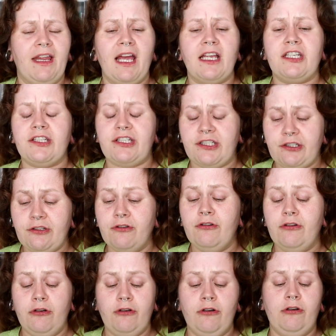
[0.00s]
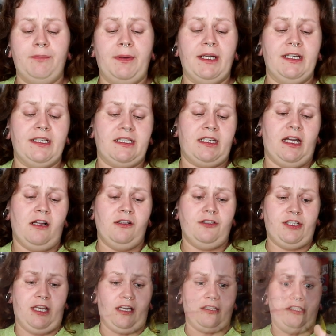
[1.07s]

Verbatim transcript: That is super nostalgic.